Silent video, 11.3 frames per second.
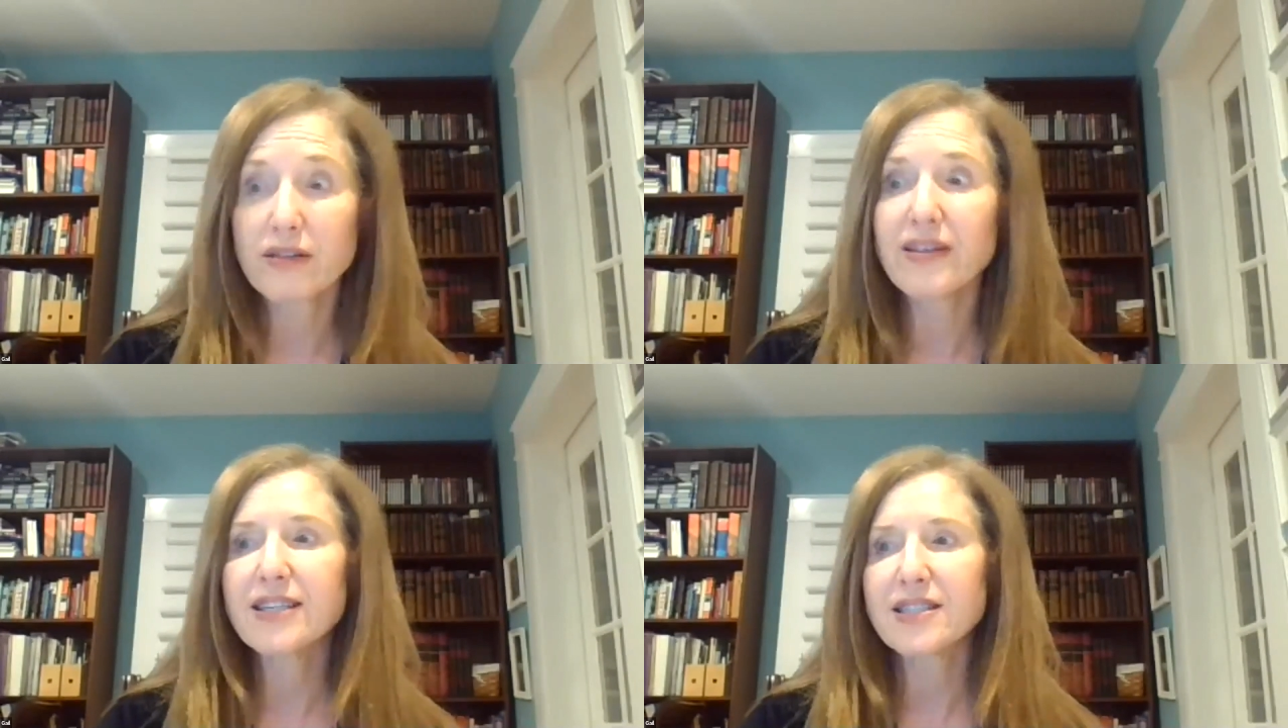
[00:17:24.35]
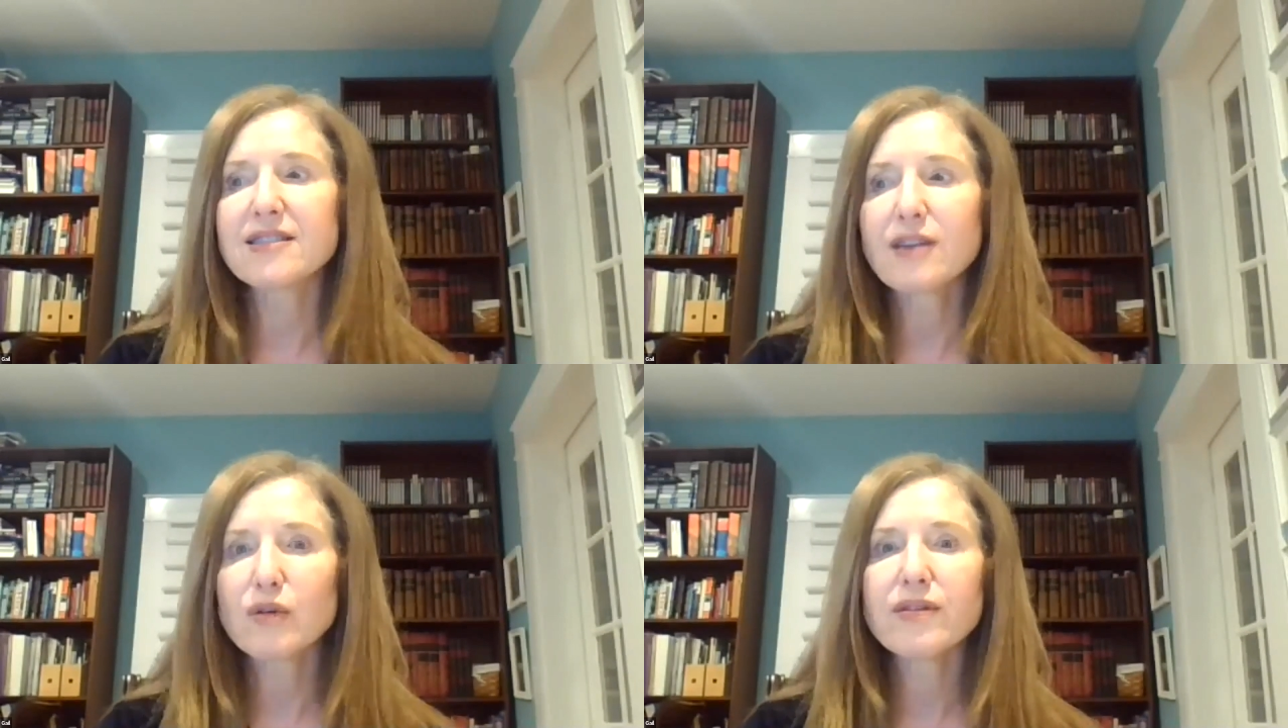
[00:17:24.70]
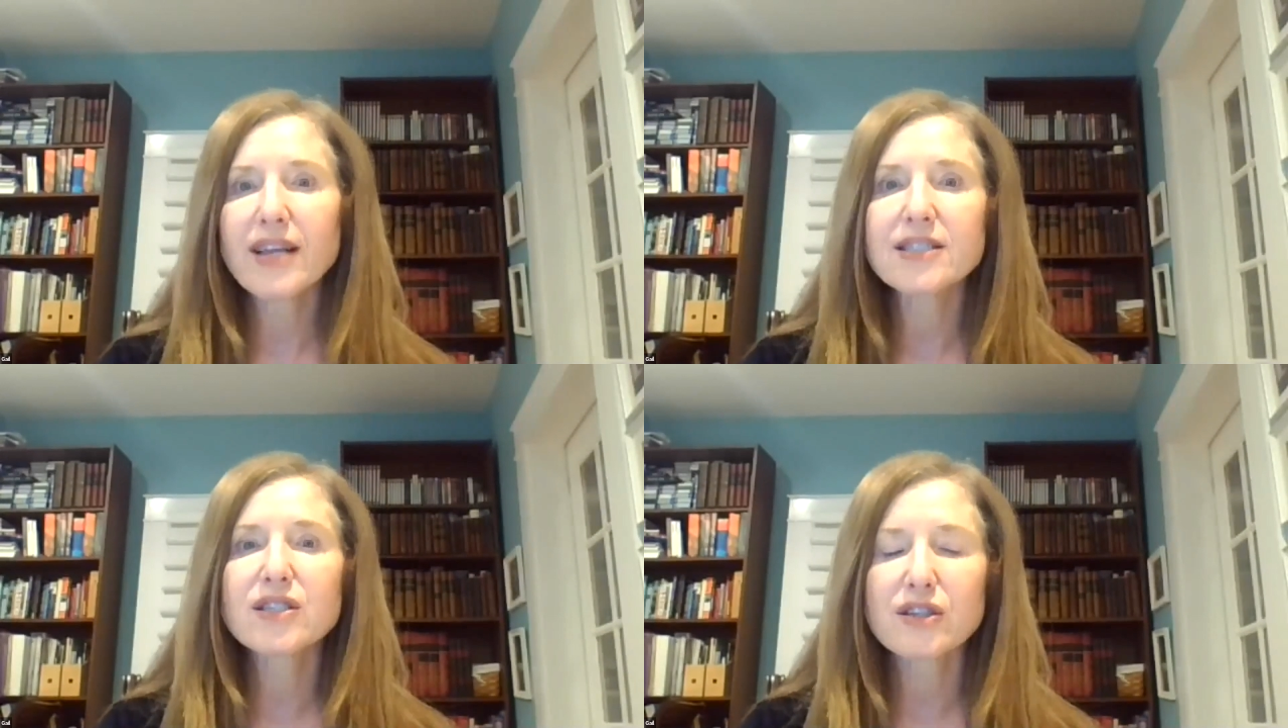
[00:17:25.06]
that's
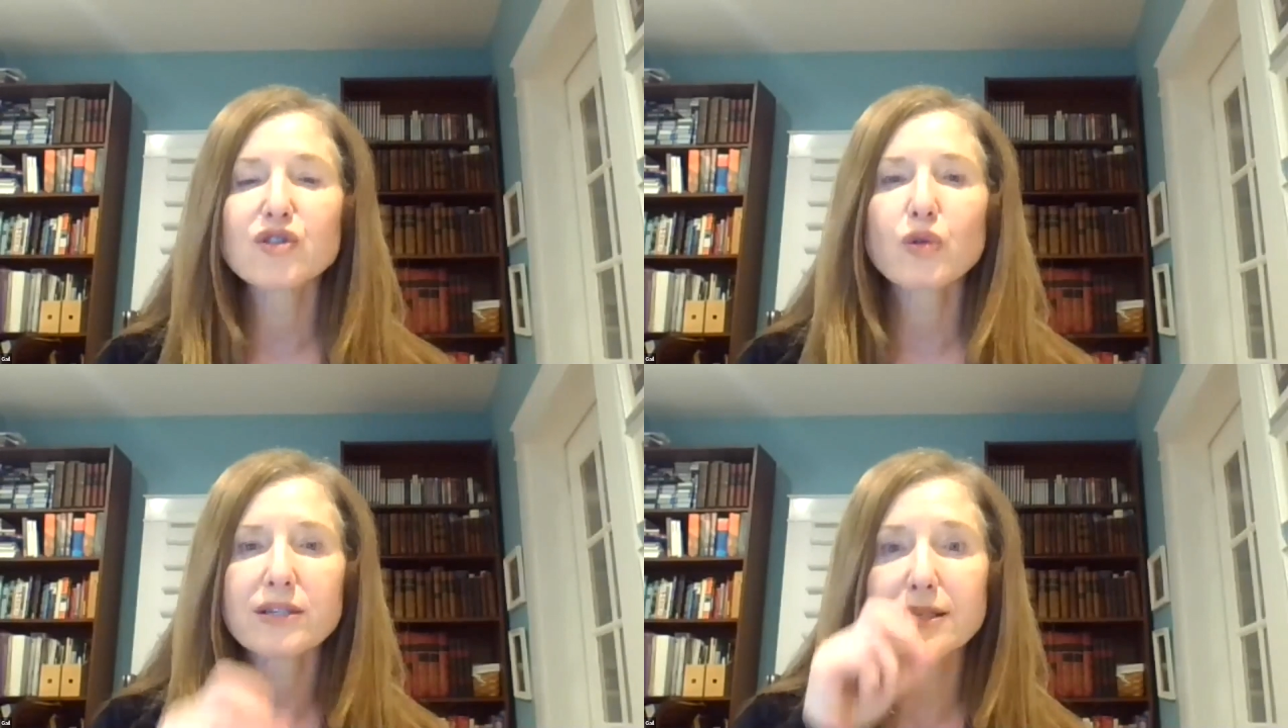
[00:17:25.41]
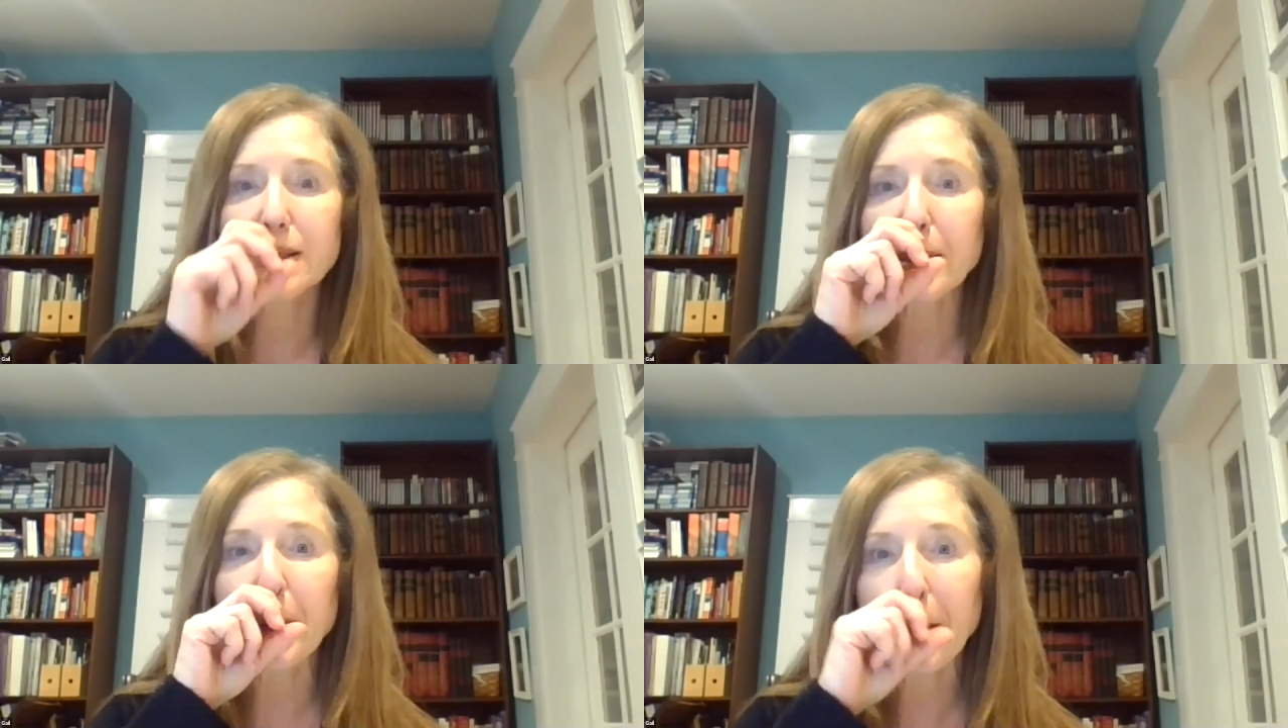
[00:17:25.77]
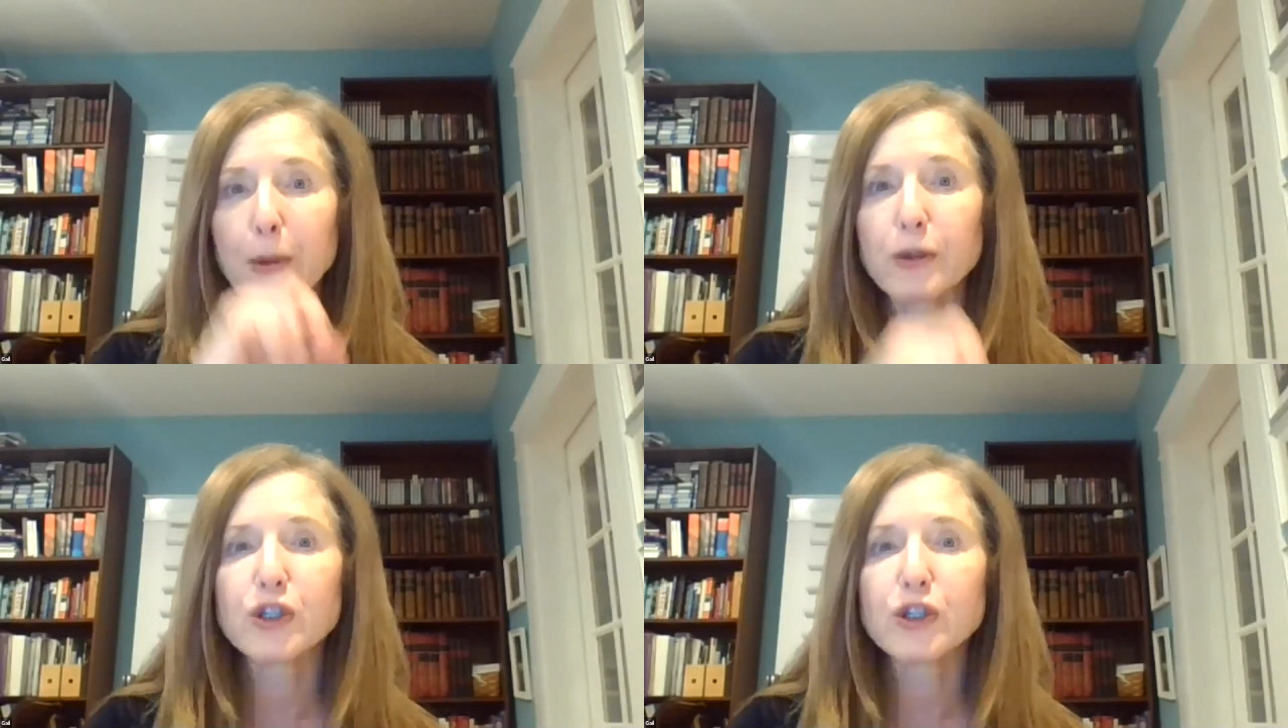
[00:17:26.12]
the source they're going to go